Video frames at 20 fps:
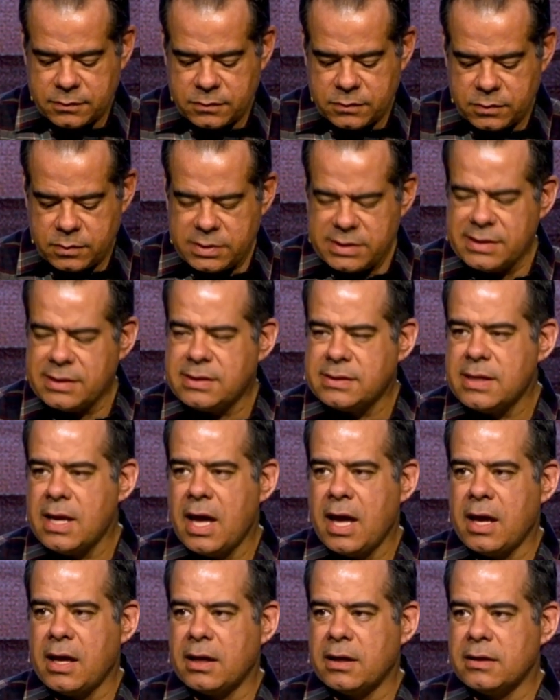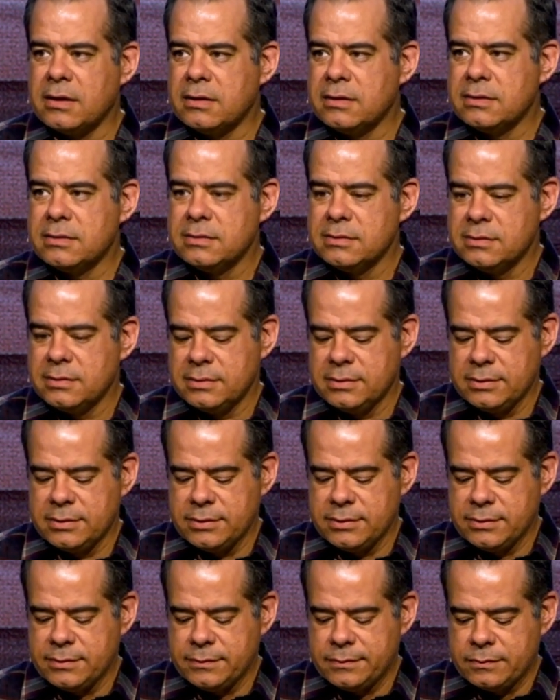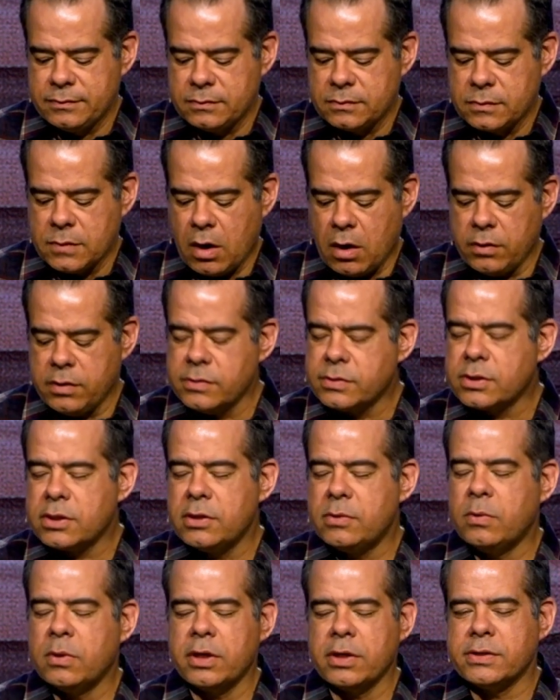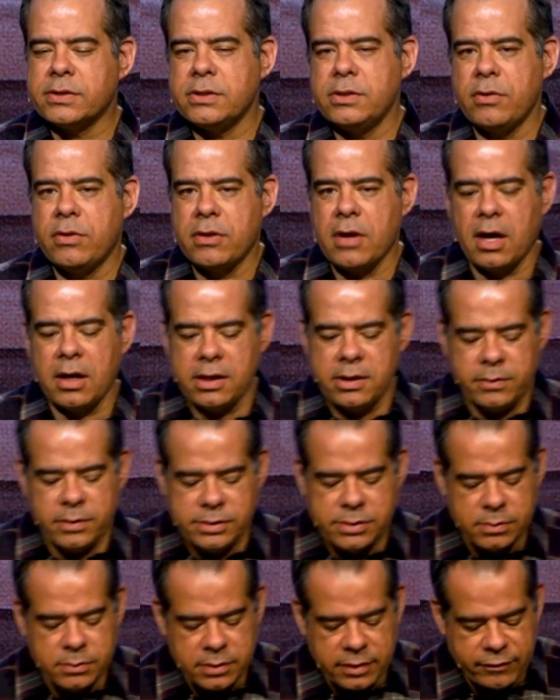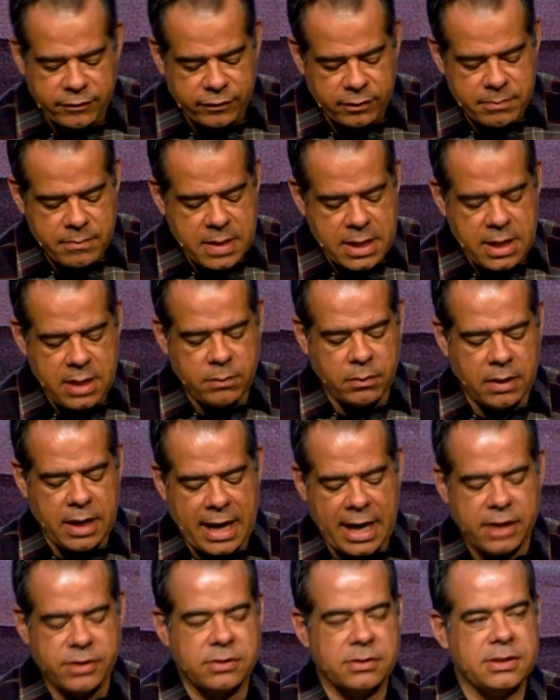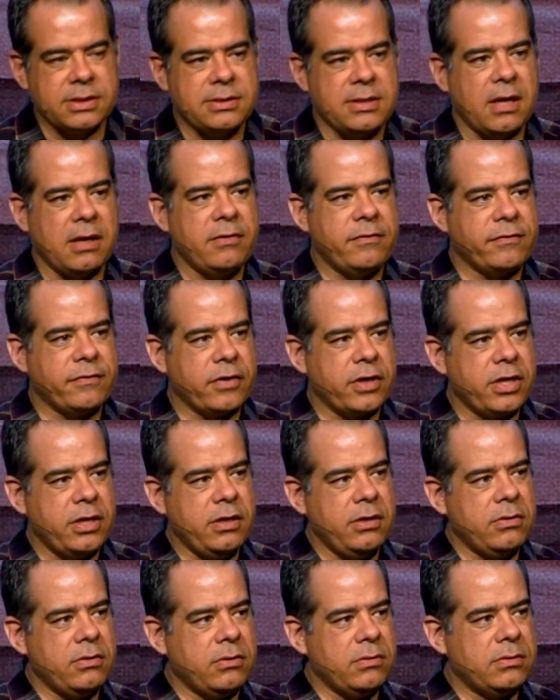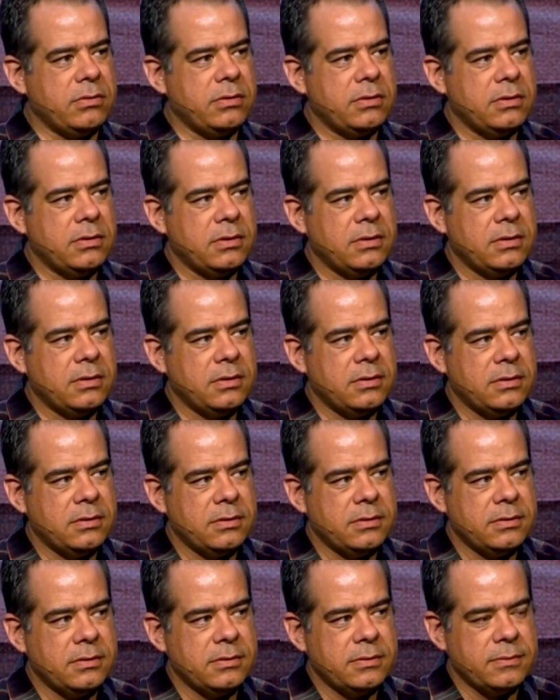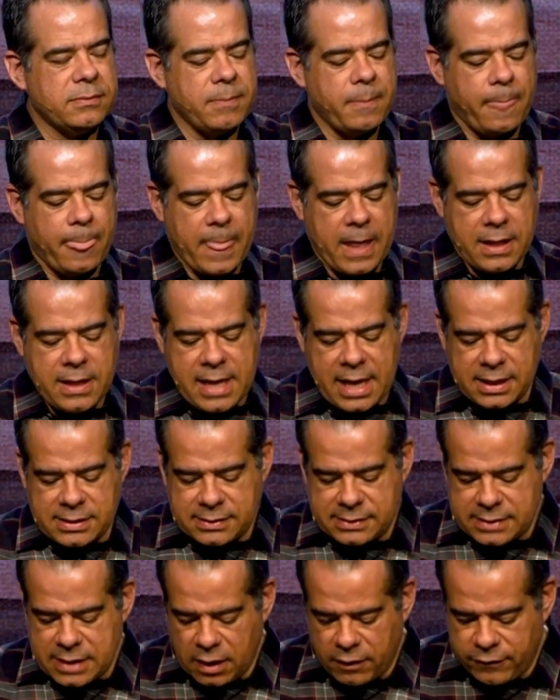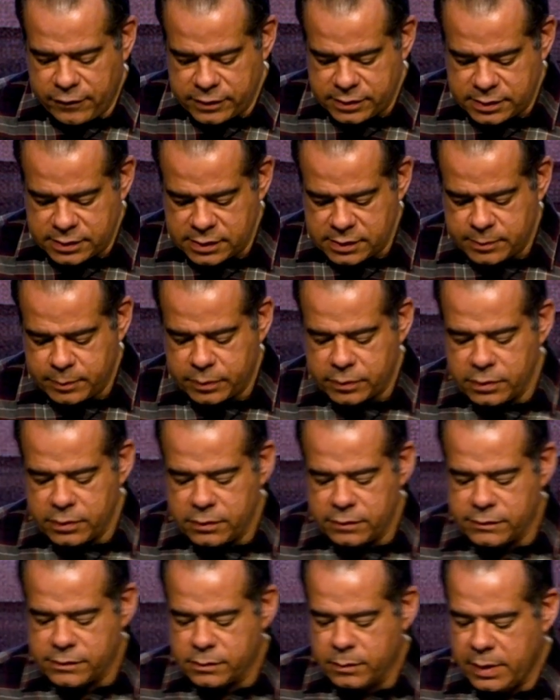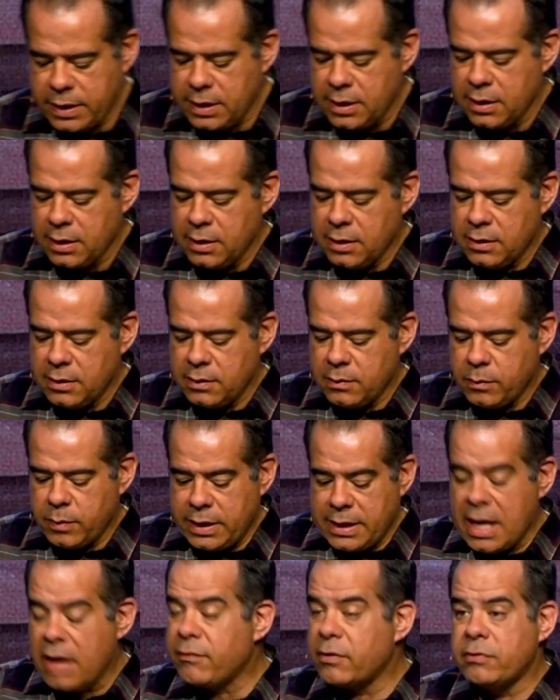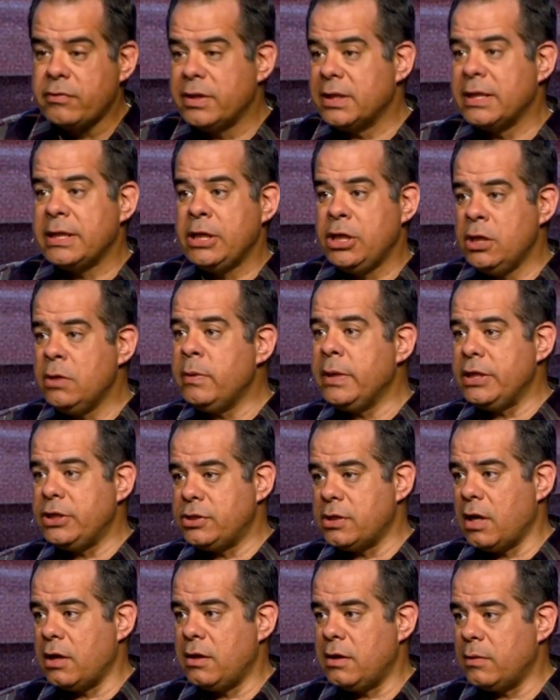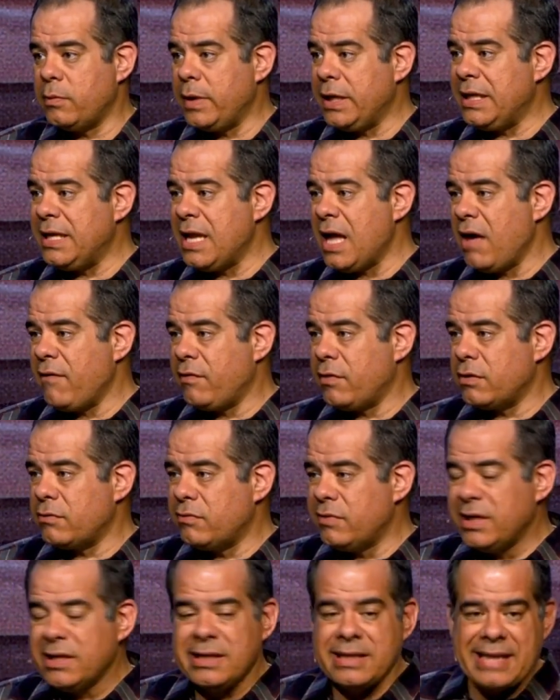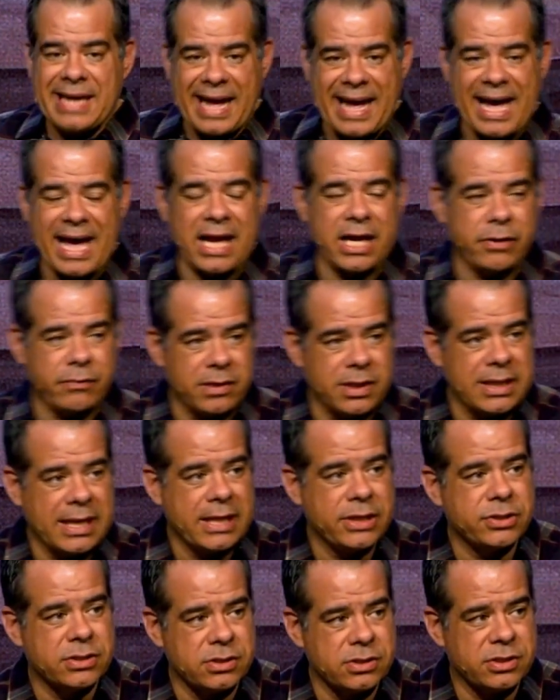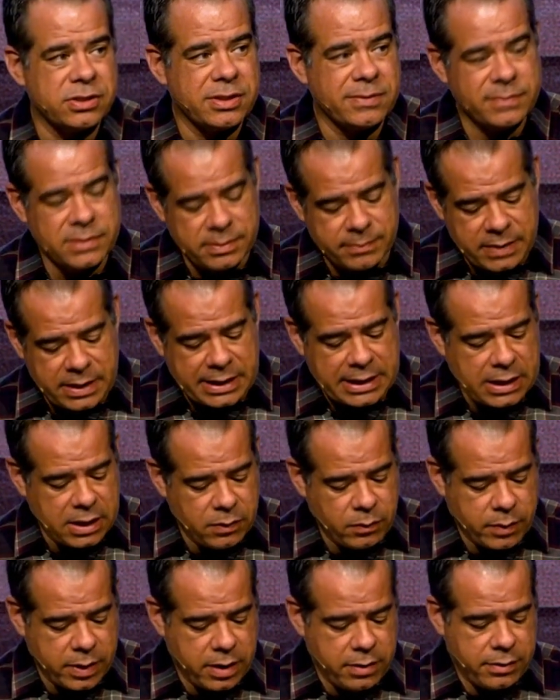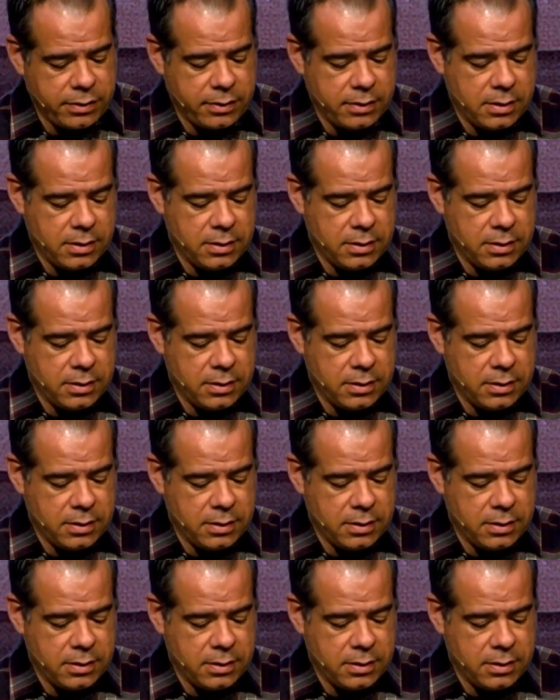What is he saying? All those good works you thought you were doing for me were actually done for you. And that selfishness proves we, we never really knew each other. We never really had a relationship to begin with.